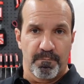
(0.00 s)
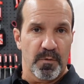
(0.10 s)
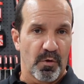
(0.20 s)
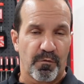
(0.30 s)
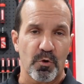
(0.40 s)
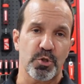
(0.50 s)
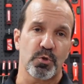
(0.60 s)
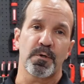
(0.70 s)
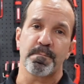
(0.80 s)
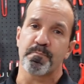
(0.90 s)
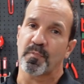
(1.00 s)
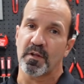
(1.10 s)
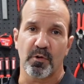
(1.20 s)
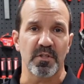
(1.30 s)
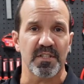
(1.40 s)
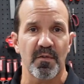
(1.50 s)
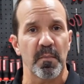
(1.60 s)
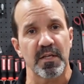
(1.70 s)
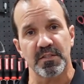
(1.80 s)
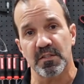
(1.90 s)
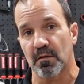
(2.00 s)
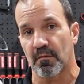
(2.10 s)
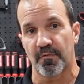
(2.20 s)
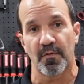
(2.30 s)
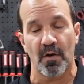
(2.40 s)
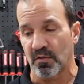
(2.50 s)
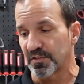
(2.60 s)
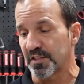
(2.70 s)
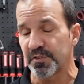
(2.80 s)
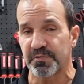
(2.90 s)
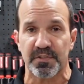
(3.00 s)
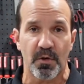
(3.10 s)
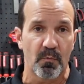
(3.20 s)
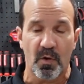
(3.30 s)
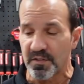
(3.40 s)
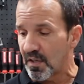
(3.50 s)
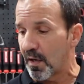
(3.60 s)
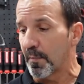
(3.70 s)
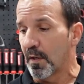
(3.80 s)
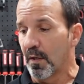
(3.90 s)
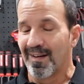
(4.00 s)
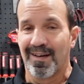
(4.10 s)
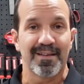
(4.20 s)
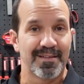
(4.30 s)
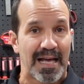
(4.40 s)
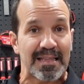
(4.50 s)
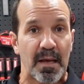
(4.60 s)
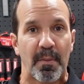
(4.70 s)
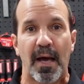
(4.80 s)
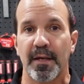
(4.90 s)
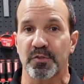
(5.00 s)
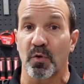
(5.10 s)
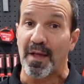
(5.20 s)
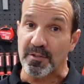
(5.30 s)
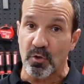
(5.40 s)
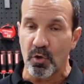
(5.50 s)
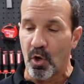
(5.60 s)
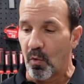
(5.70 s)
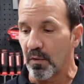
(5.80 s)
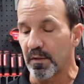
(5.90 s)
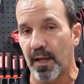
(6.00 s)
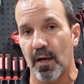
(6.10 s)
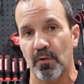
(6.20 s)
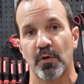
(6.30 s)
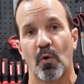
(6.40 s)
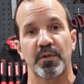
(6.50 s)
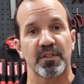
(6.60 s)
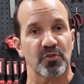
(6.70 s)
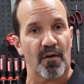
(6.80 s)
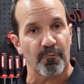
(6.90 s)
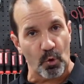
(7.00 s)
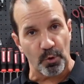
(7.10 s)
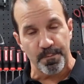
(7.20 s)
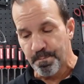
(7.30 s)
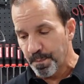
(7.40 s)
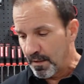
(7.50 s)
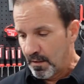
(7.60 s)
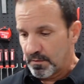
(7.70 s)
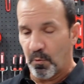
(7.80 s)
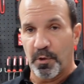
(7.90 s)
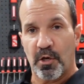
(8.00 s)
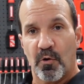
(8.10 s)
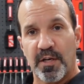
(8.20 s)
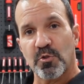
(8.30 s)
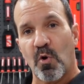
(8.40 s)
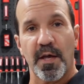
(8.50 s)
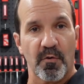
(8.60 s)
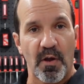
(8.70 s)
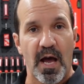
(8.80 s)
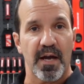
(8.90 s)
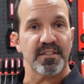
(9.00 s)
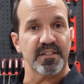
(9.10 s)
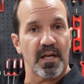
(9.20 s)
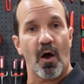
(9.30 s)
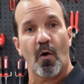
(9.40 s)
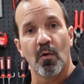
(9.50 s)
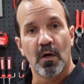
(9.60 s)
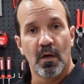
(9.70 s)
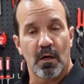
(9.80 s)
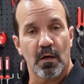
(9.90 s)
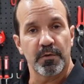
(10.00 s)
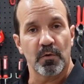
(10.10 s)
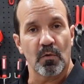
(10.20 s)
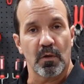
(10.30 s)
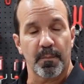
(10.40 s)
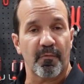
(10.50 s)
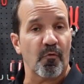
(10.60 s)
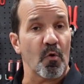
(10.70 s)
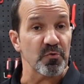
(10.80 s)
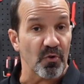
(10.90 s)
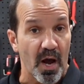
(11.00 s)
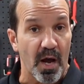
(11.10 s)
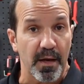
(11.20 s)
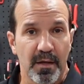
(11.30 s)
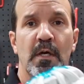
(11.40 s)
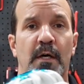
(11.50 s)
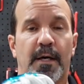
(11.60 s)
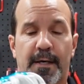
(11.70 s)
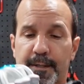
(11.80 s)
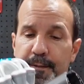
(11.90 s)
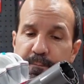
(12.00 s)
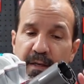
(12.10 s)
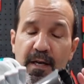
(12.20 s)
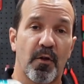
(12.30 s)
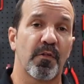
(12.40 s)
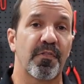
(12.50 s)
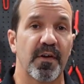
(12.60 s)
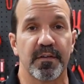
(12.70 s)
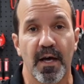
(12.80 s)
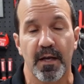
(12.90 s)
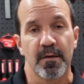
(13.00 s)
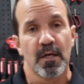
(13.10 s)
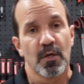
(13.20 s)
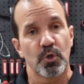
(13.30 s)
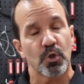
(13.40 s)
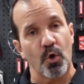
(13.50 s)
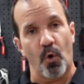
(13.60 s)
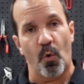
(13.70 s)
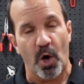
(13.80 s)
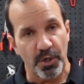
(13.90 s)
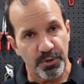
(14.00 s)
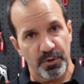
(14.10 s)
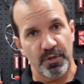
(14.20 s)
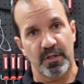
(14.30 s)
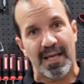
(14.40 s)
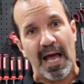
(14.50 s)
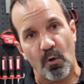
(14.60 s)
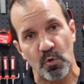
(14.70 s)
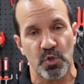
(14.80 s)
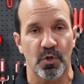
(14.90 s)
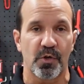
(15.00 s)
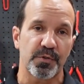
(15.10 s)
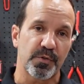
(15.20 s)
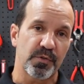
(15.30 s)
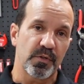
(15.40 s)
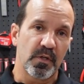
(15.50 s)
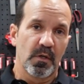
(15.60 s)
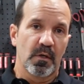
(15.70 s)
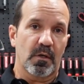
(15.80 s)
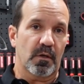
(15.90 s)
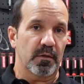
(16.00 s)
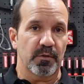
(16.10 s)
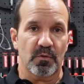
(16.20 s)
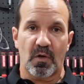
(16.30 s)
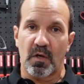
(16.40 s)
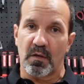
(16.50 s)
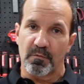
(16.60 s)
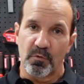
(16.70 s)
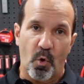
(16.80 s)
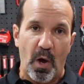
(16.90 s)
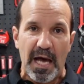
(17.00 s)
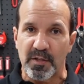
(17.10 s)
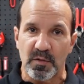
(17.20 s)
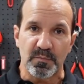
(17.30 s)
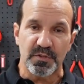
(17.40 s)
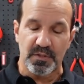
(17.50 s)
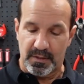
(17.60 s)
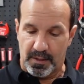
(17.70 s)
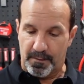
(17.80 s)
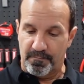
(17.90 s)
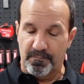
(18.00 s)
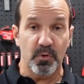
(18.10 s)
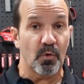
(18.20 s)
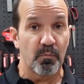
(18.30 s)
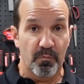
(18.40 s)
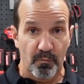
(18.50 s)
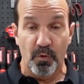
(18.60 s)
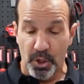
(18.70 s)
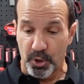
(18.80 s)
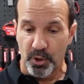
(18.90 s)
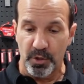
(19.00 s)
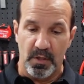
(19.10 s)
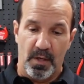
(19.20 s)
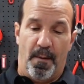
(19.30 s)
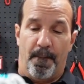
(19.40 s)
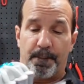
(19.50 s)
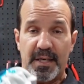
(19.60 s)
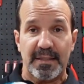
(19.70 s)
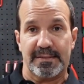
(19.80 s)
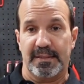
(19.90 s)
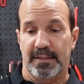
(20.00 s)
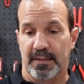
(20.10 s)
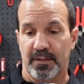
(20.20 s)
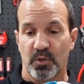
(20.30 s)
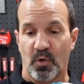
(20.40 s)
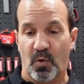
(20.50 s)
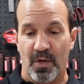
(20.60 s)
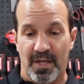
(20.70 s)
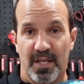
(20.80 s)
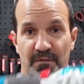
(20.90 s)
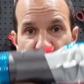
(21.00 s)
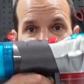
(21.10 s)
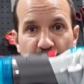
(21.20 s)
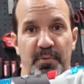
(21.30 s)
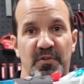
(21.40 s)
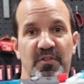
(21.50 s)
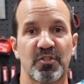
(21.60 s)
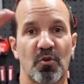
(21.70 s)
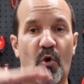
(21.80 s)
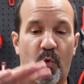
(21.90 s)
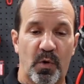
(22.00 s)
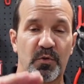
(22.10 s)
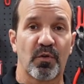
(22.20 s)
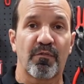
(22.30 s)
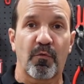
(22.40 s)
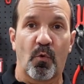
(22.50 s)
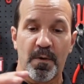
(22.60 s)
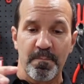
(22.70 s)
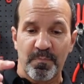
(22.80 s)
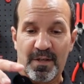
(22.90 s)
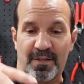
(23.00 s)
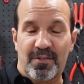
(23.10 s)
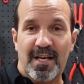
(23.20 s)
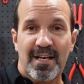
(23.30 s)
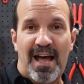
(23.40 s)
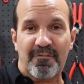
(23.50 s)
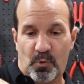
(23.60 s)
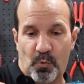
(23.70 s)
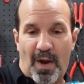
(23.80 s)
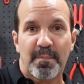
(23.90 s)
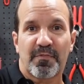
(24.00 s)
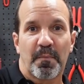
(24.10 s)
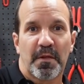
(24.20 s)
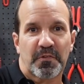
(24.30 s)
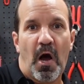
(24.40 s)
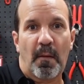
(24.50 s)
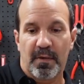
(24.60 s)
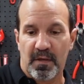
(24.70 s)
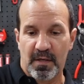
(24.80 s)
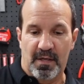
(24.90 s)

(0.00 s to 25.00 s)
you know, for sure, 37 minutes of not continuous runtime is not that bad. So that's on low. Now, you know, with the soft roller. So we're going to go ahead and try it on high, see how, you know, it performs on high. And another thing that you could go under couch, under, you know, low items, you know, really good. But, you know, if you want to put this all the way to the floor, you kind of have to grab it from the top,